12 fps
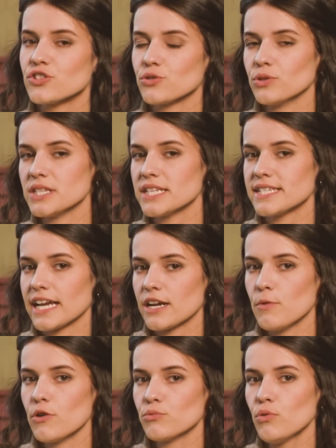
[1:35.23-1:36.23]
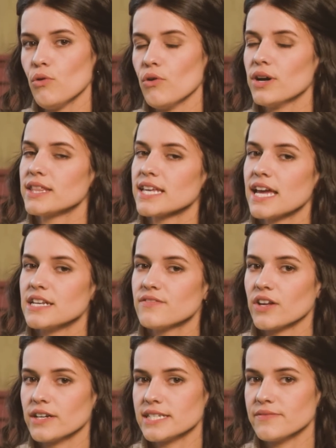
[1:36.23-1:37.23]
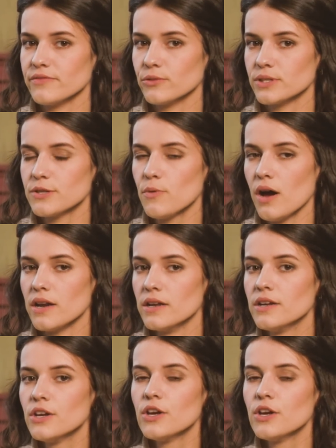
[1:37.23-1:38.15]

joined the Second World War at the end of 1941,